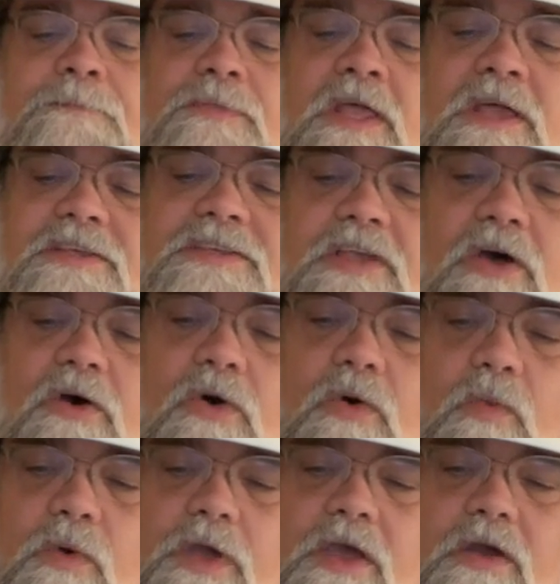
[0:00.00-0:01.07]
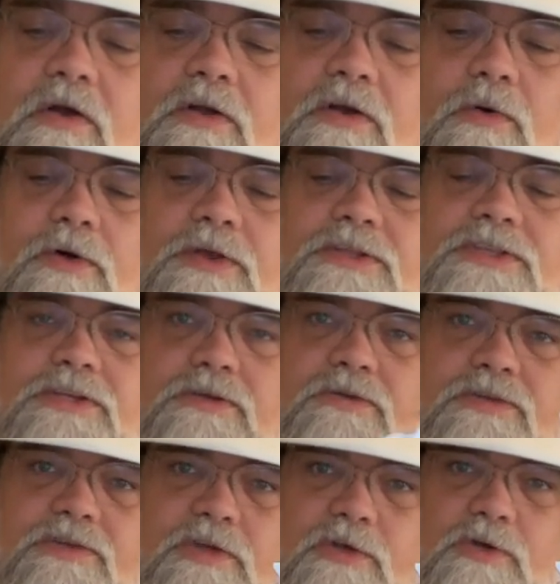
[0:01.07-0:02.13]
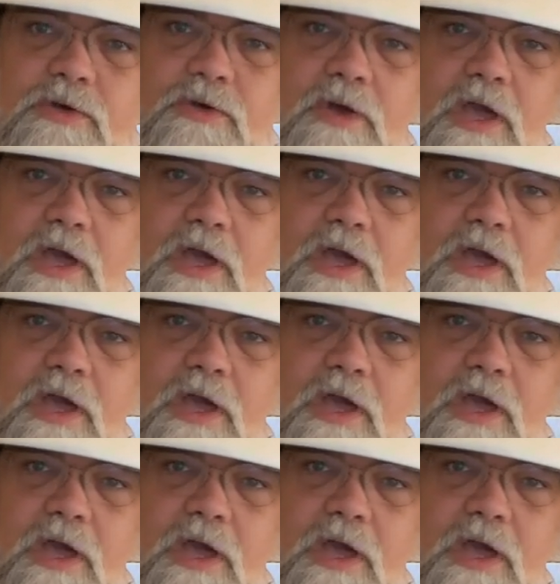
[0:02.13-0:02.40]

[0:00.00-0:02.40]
So, we are going to do